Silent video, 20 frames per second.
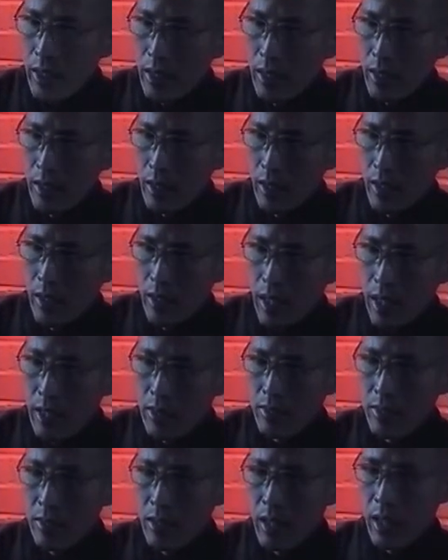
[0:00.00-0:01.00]
survive
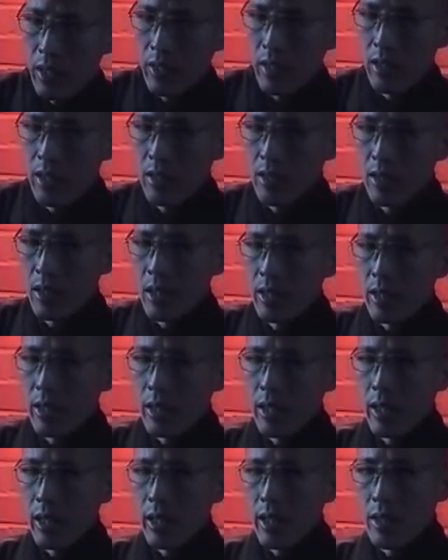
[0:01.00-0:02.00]
in its lifestyle,
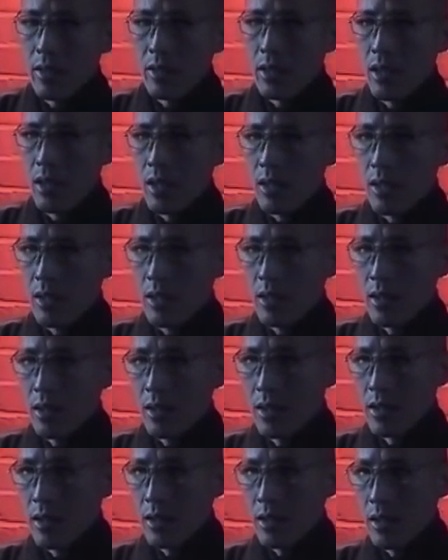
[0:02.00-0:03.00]
and it can
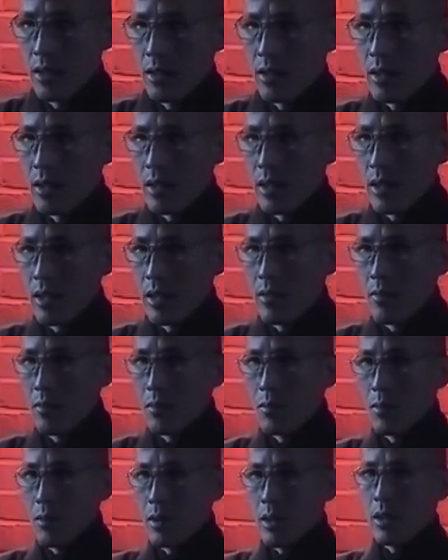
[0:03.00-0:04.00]
carry on.
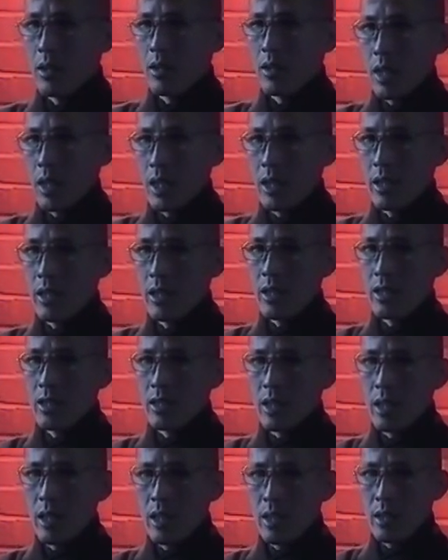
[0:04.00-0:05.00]
It can be
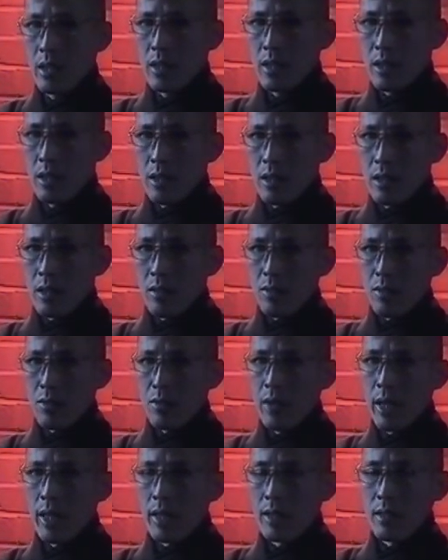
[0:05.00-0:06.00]
the initiate
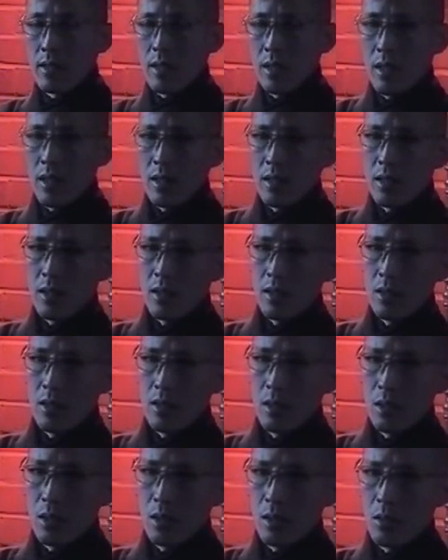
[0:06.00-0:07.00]

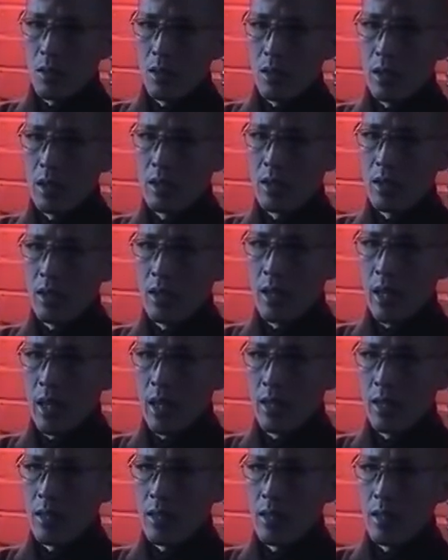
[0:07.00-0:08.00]
factor to
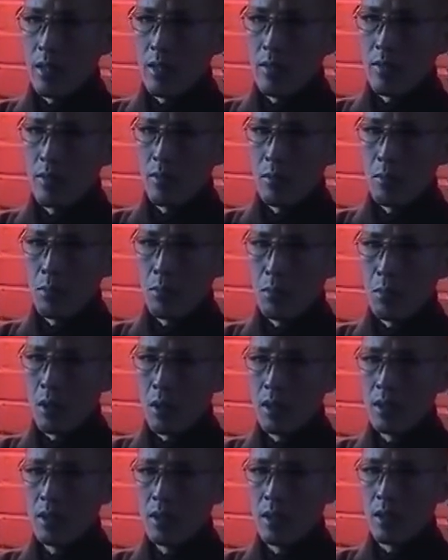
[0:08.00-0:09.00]
lead that
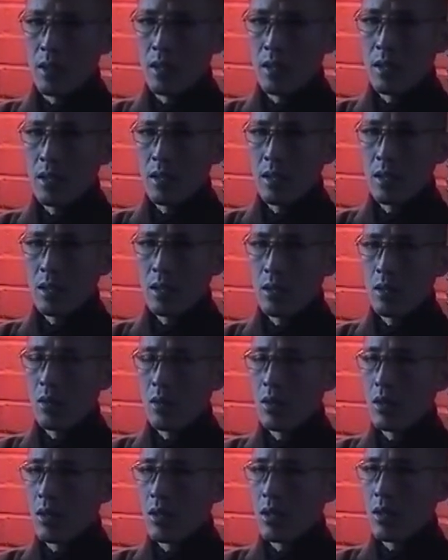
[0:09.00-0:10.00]
person
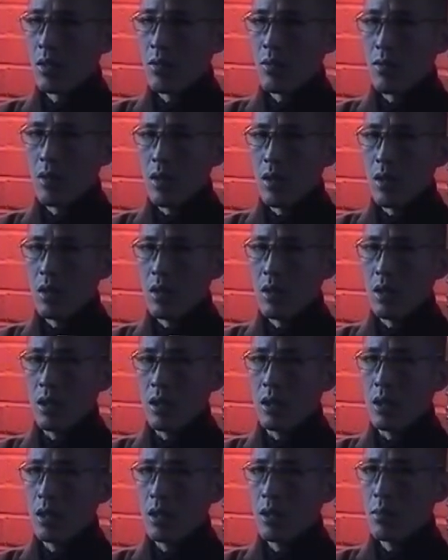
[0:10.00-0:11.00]
to looking
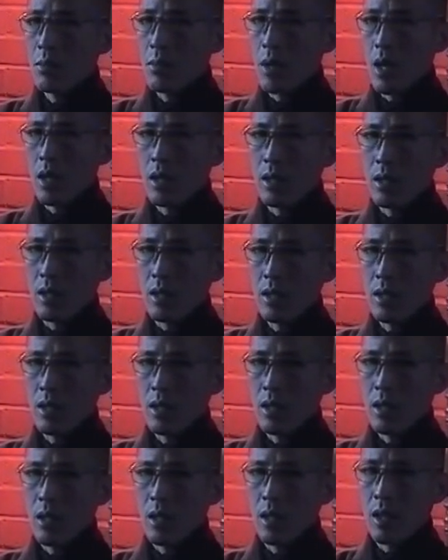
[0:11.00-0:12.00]
for a new
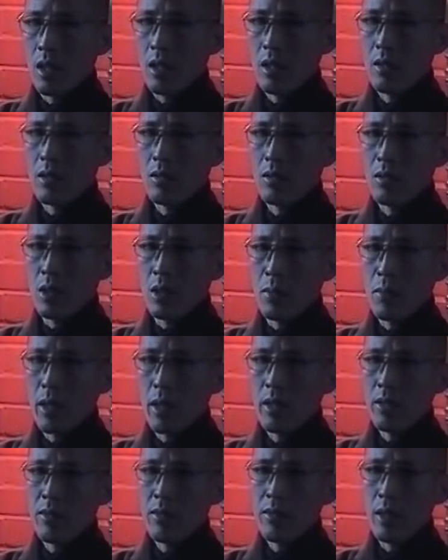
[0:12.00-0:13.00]
body
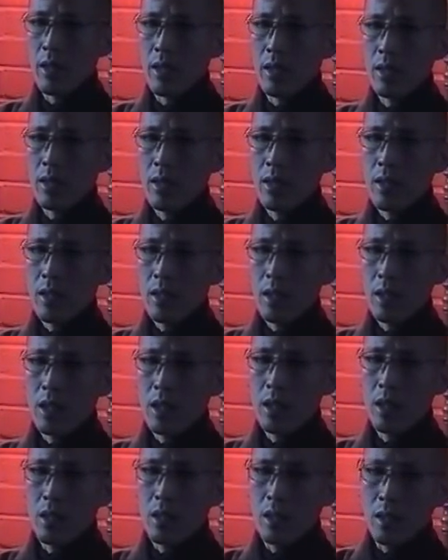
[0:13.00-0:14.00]
or
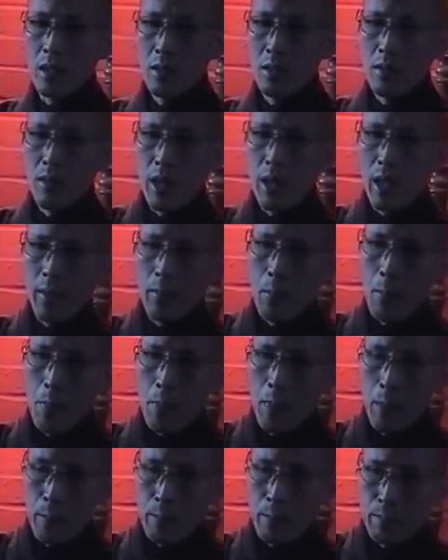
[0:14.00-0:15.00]
re-manifest in a
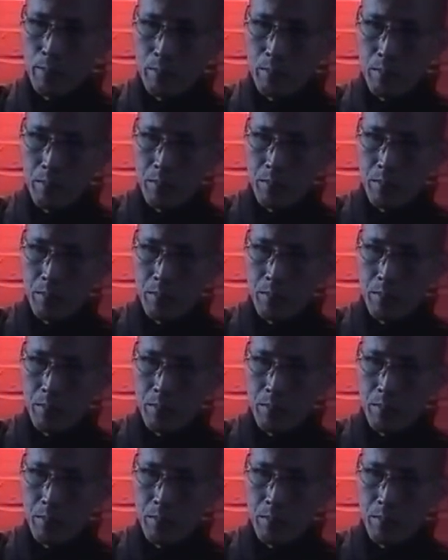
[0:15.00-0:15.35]
new life.